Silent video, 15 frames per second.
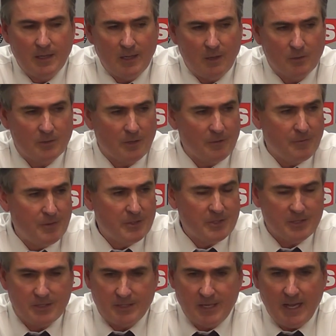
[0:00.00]
Those are
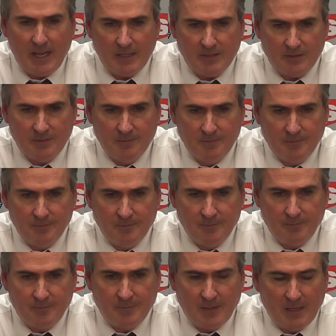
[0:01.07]
efficient stats.
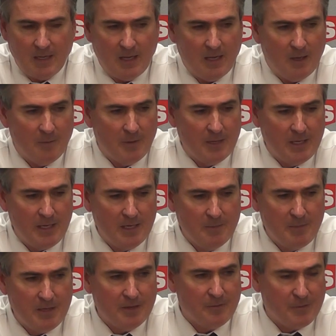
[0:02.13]
When he
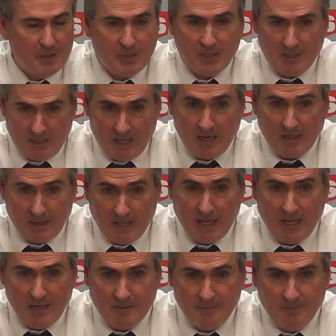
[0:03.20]
can be efficient like
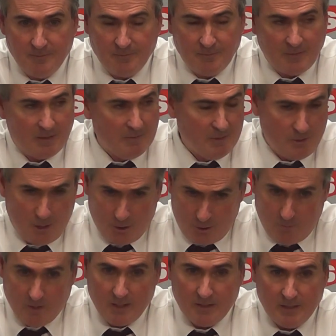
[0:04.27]
that, when y'all
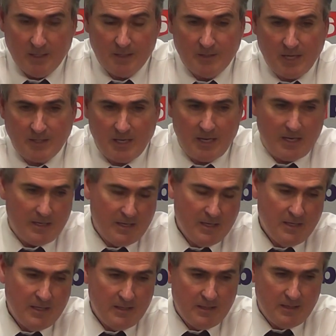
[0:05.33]
know what it does,
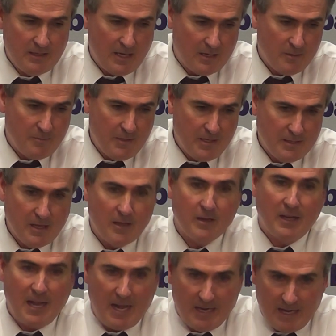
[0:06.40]
that could be another
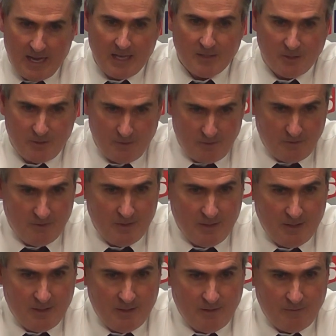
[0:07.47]
guy that adds to
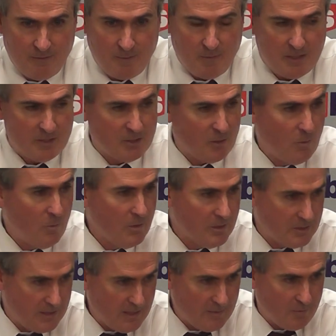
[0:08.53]
from a scoring
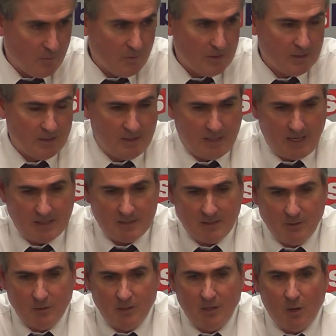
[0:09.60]
standpoint. Takes a
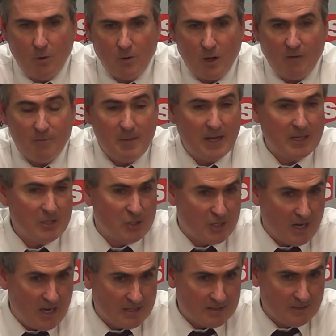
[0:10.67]
little load off making
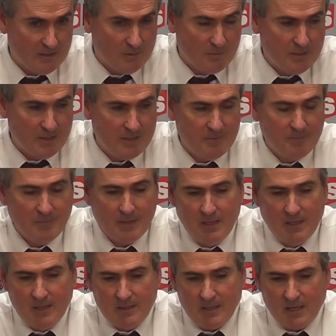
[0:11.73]
shots a little bit.
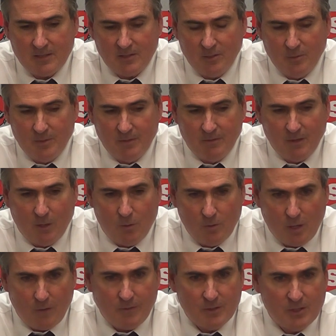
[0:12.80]
Takes a little bit of a load
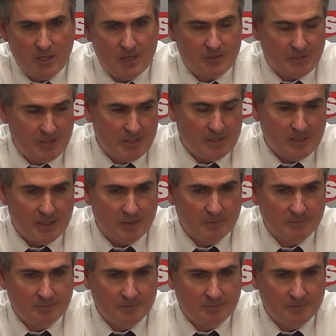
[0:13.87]
off of Justin in there.